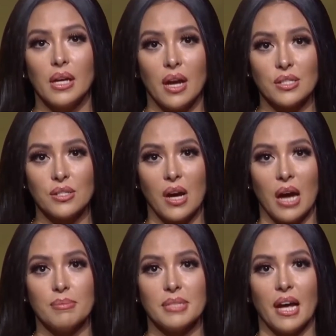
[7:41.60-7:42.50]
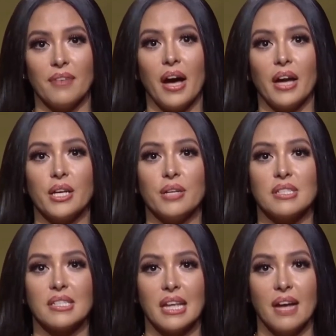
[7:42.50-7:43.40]
He also taught himself how to use
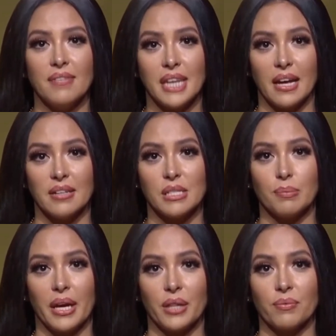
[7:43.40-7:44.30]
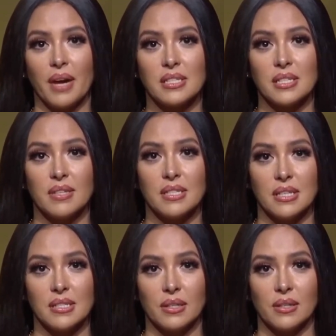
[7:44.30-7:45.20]
his left hand to play the rest of the
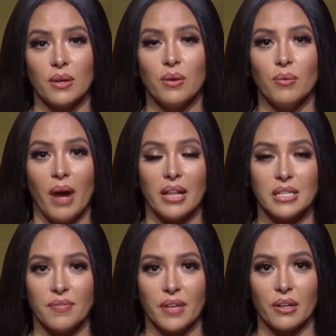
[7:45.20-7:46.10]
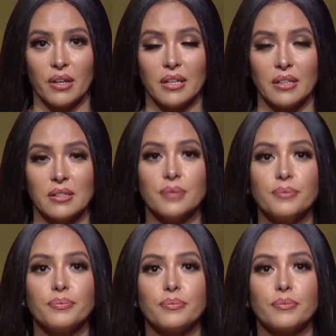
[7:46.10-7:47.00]
season while his finger healed.
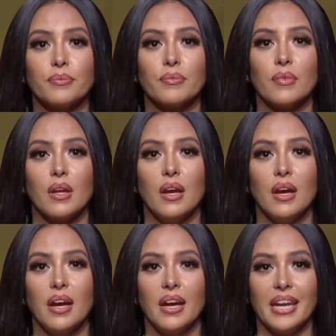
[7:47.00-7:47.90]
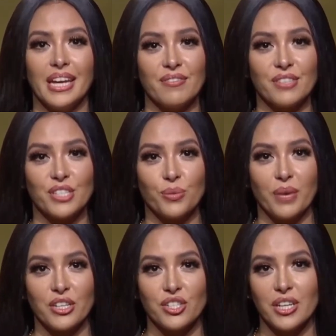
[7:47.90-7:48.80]
He even
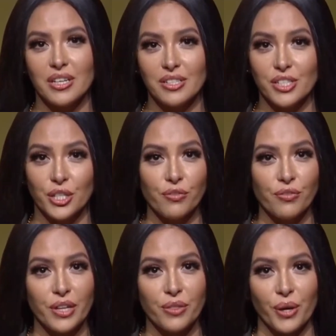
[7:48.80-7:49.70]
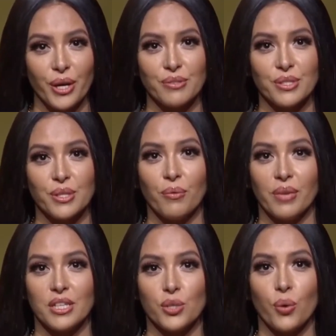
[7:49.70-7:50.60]
switched 2 free throws with
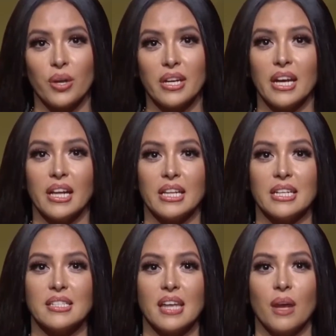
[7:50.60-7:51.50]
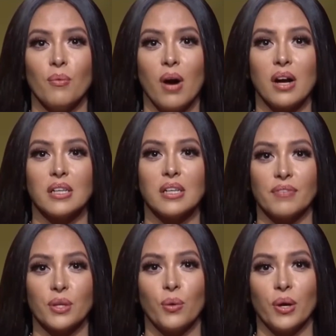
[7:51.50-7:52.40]
a torn Achilles and walked off
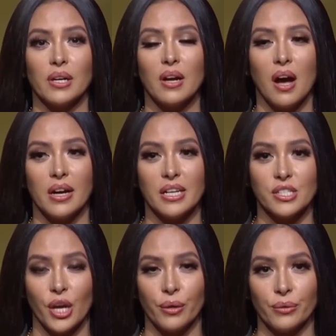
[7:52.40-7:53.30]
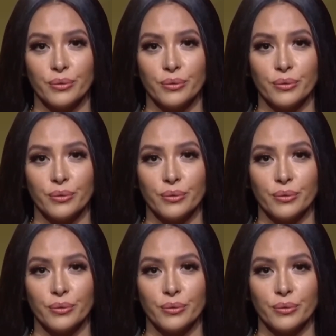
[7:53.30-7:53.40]
the court on his own.